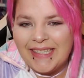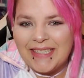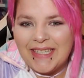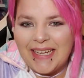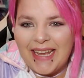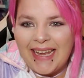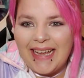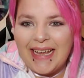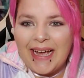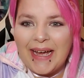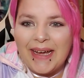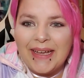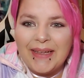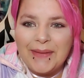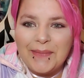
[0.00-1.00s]
today
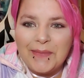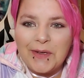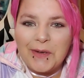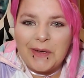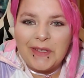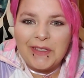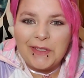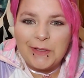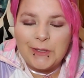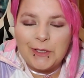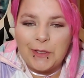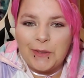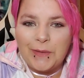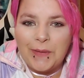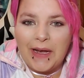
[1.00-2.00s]
I'm going to
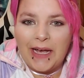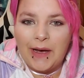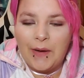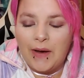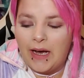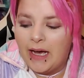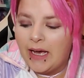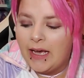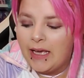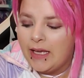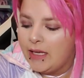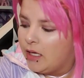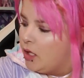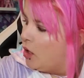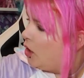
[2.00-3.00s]
show you how I